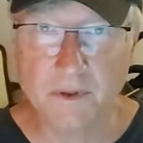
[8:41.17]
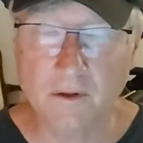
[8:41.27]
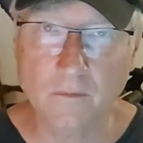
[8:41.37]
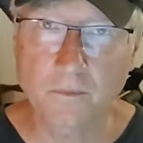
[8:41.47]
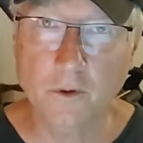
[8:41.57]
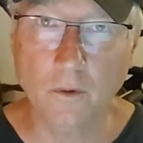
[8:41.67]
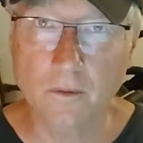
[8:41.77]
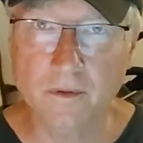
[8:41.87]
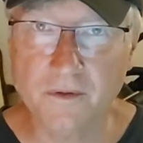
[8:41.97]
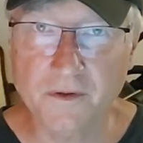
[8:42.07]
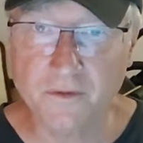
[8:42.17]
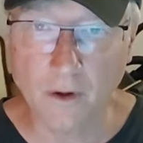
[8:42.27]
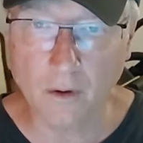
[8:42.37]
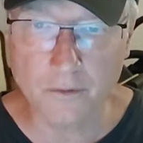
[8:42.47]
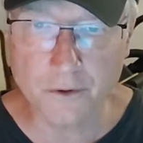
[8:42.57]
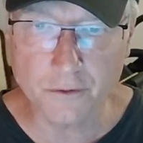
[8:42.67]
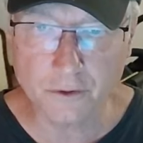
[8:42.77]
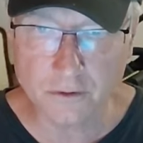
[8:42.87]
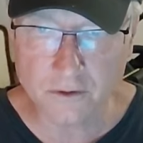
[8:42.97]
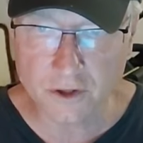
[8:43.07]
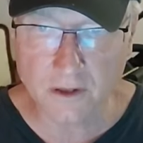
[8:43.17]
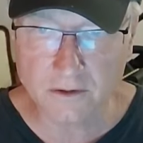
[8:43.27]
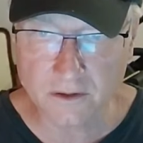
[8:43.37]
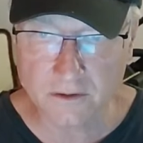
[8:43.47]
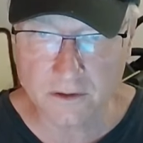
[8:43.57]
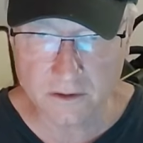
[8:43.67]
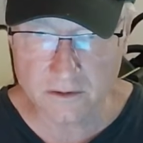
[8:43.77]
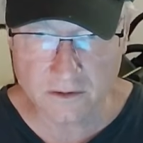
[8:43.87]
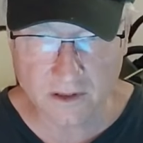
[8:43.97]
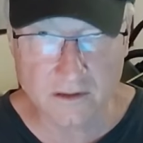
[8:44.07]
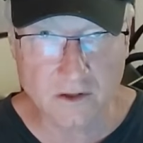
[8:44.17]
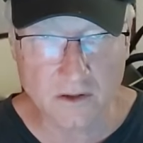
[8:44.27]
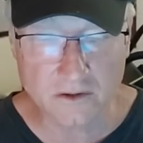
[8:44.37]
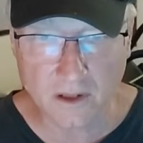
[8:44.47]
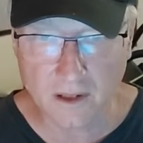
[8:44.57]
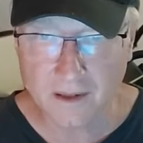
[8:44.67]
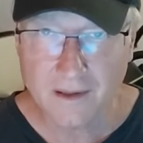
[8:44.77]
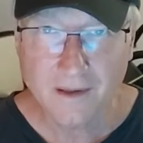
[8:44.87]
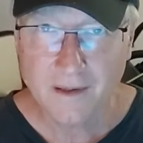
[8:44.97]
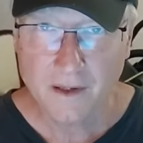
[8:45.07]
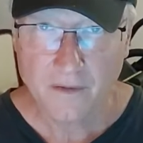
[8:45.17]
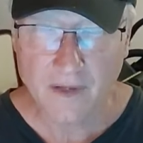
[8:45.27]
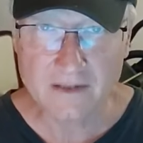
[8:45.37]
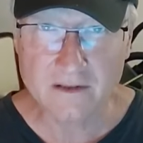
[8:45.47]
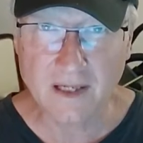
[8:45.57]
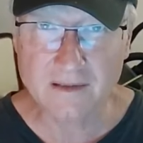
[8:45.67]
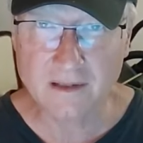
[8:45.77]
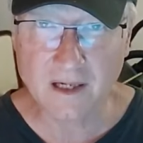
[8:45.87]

been quoted this oh, you shouldn't judge because Jesus said, judge not. That's not the